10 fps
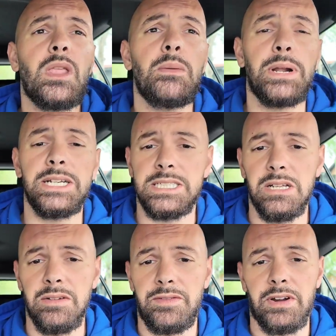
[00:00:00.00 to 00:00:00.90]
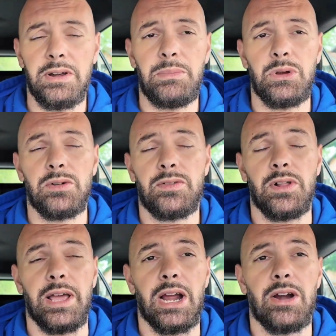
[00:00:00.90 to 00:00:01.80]
but it's still a very
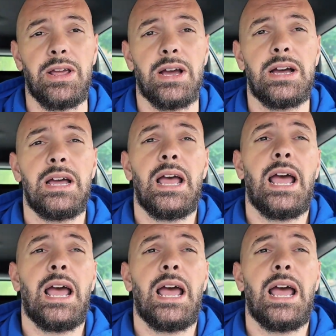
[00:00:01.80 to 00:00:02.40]
beautiful area.